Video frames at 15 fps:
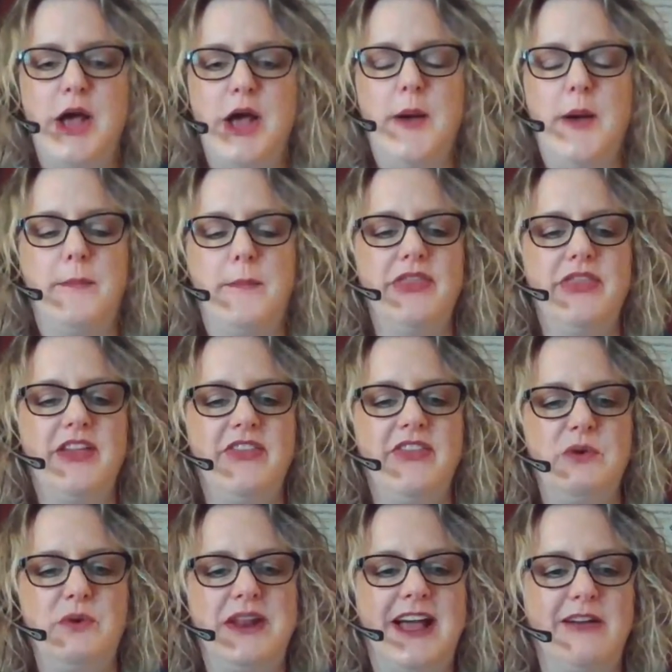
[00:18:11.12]
but then they
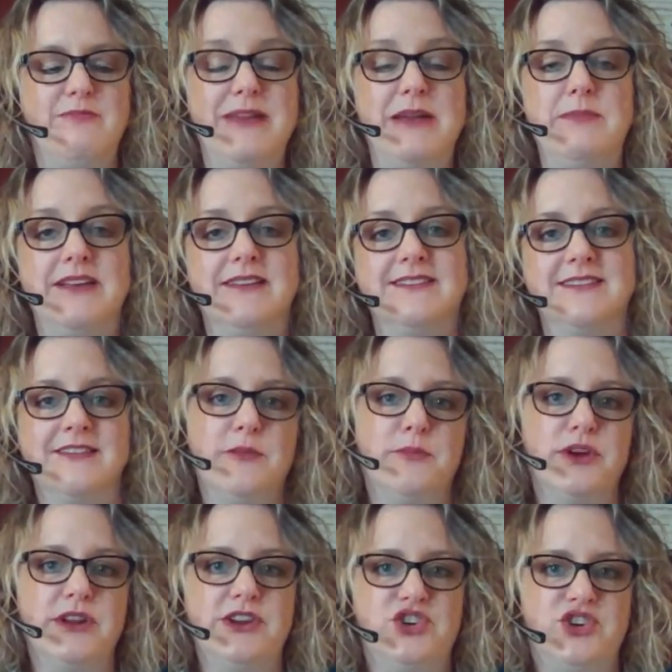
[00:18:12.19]
would have maybe a
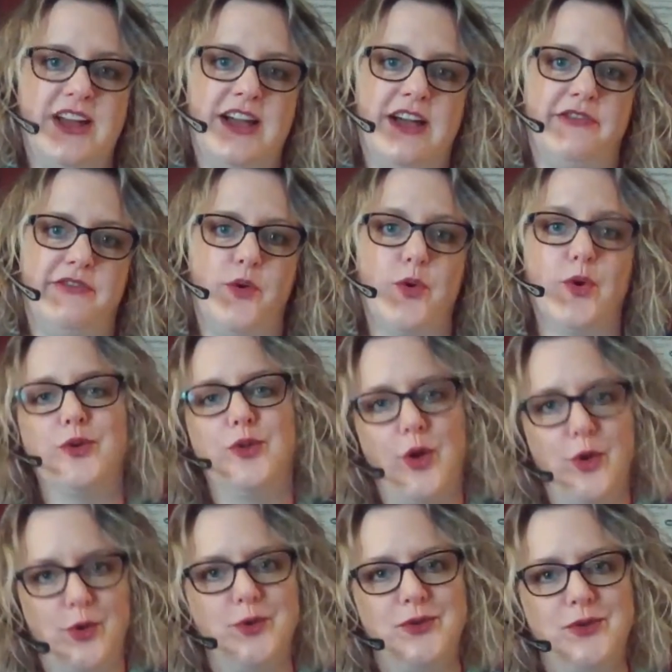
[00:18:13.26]
celebrity chef or a
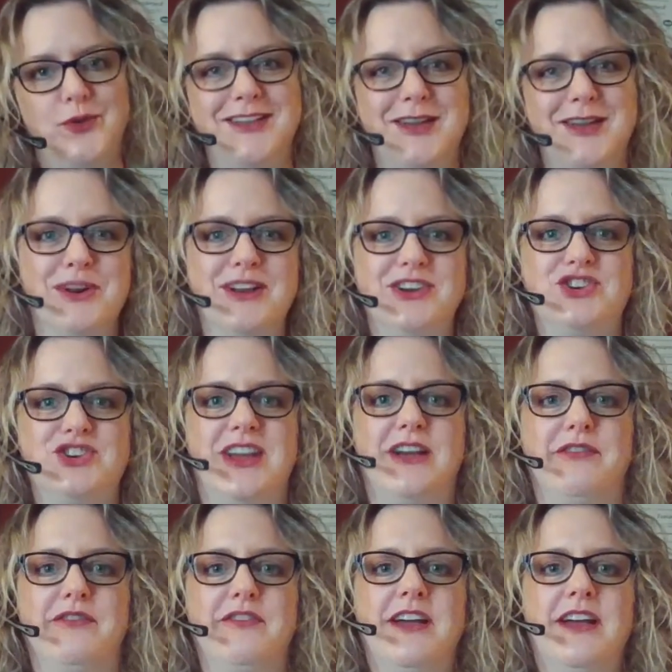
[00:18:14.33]
local celebrity
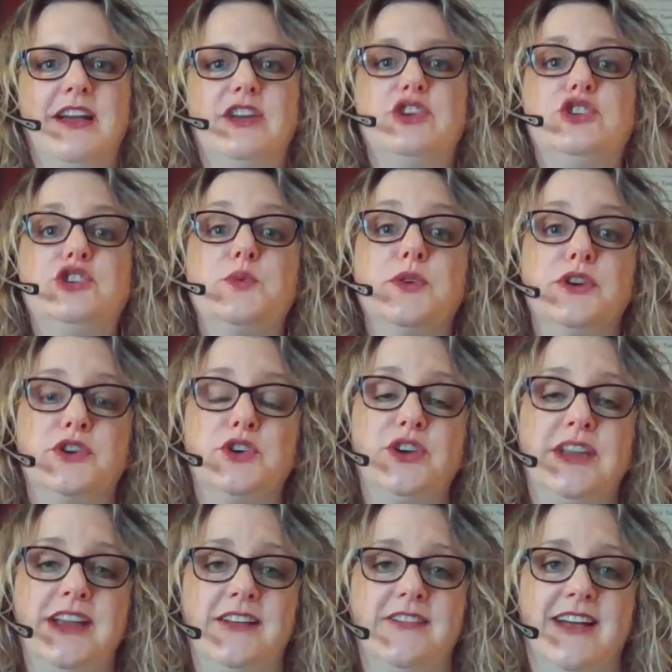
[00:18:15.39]
chef do a
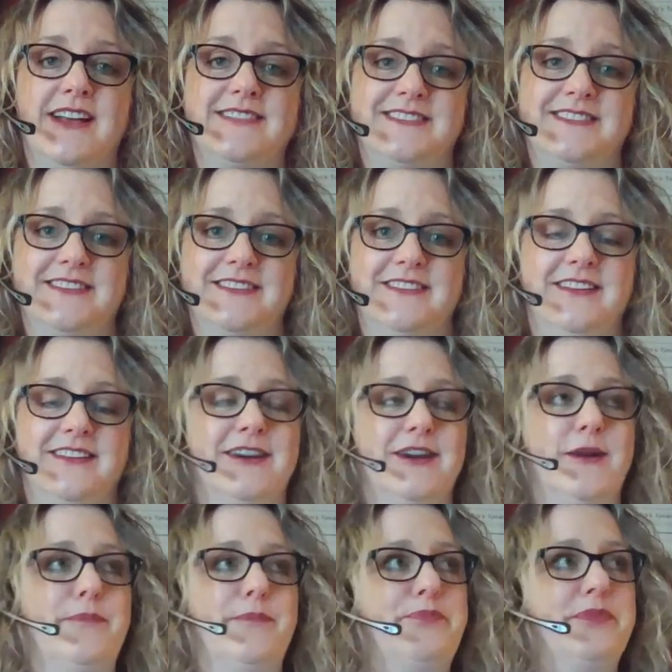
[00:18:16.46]
cooking lesson.
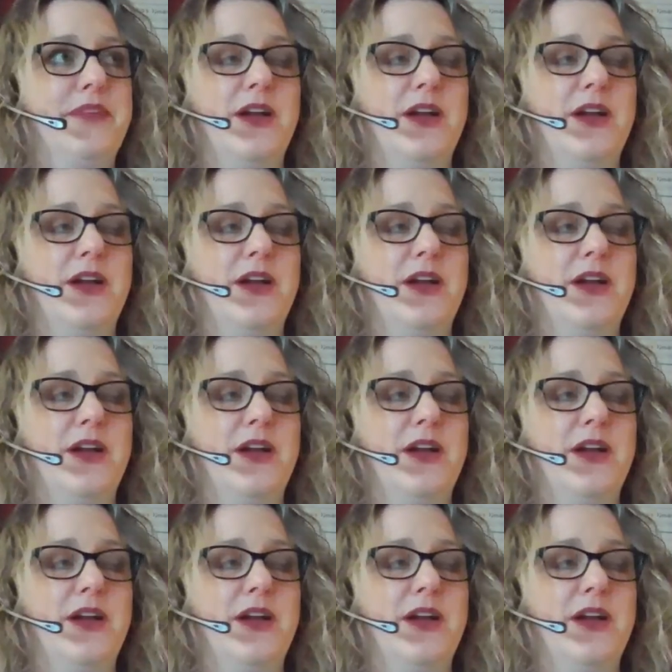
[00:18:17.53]
I